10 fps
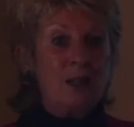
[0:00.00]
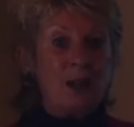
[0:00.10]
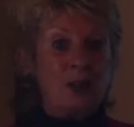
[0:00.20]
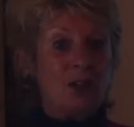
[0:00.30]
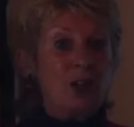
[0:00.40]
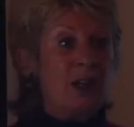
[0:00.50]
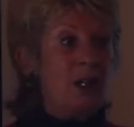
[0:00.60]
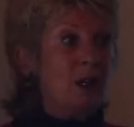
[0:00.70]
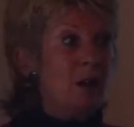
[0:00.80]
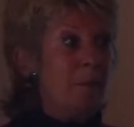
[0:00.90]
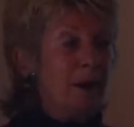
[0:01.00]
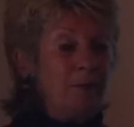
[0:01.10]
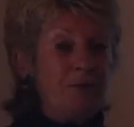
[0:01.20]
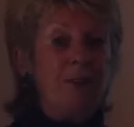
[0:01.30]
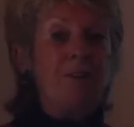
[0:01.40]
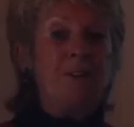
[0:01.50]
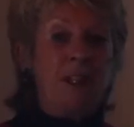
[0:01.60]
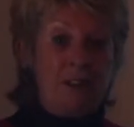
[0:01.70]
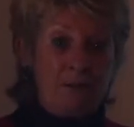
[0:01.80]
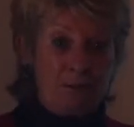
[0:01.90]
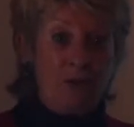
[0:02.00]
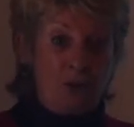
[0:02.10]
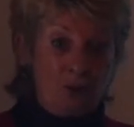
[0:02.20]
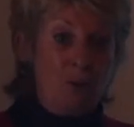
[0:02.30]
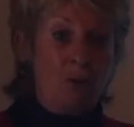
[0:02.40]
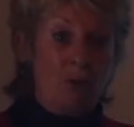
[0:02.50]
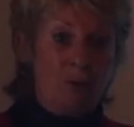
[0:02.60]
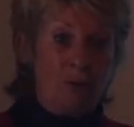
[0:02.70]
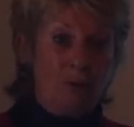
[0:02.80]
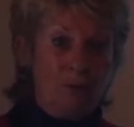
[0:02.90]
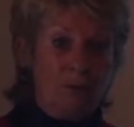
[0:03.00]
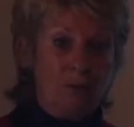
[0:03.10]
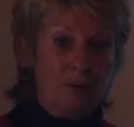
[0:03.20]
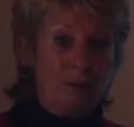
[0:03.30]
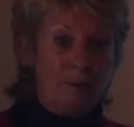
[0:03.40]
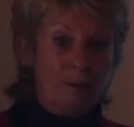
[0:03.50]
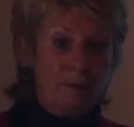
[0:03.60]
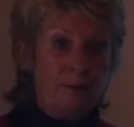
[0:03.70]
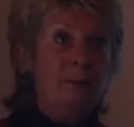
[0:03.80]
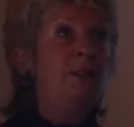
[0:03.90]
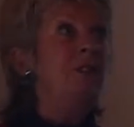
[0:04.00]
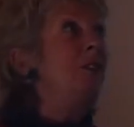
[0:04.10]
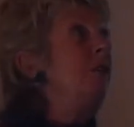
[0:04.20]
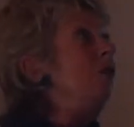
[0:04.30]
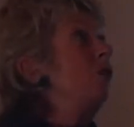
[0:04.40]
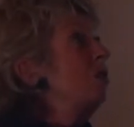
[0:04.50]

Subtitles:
actually about 15 foot tall. 15 foot,